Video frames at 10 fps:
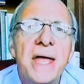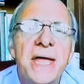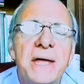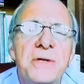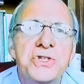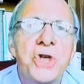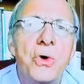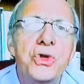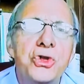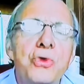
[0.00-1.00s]
So
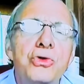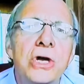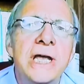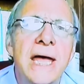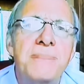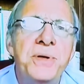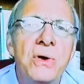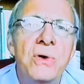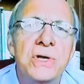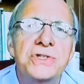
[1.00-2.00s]
you look at
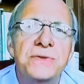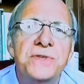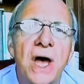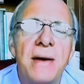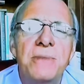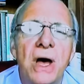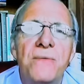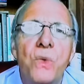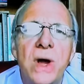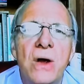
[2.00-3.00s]
periods of time of
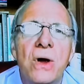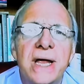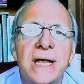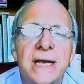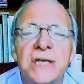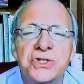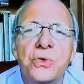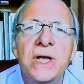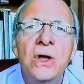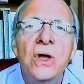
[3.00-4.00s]
where in history,